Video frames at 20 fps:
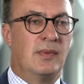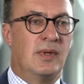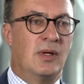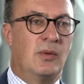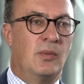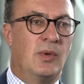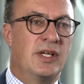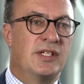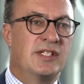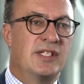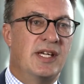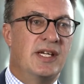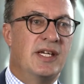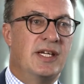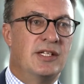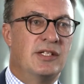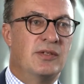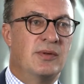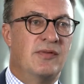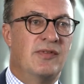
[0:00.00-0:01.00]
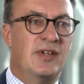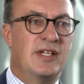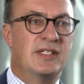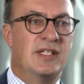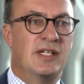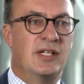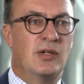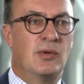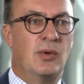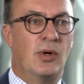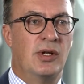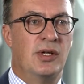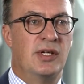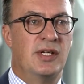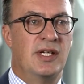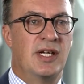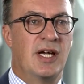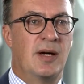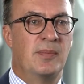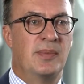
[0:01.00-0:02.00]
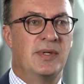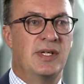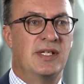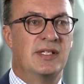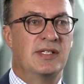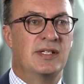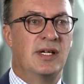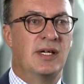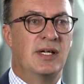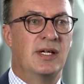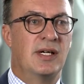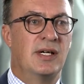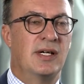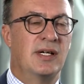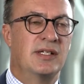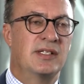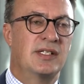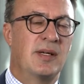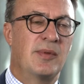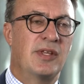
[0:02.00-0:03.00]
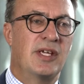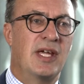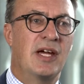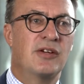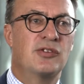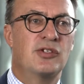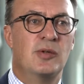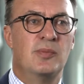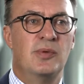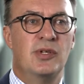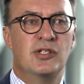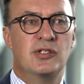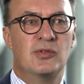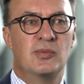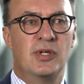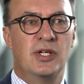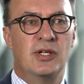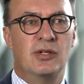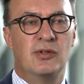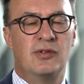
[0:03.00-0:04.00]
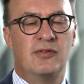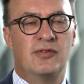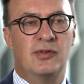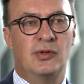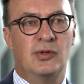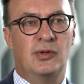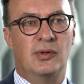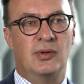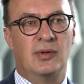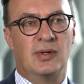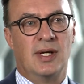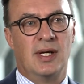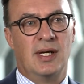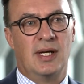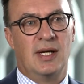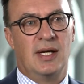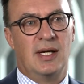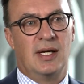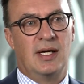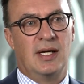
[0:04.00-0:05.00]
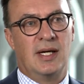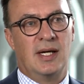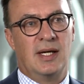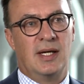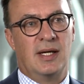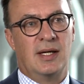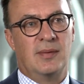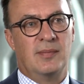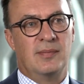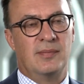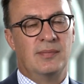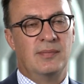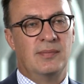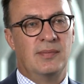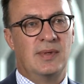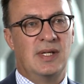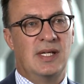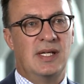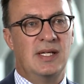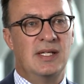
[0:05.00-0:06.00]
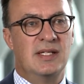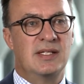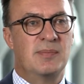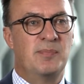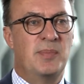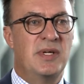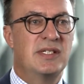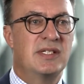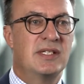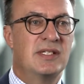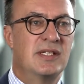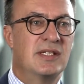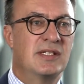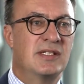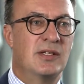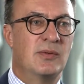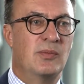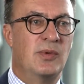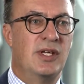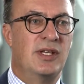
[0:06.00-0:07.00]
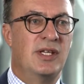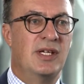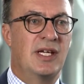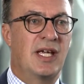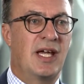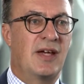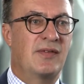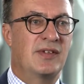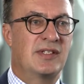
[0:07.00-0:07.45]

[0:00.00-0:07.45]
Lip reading: We're seeking to invest in quality companies. Now, some of the attributes we look for is businesses that we think have a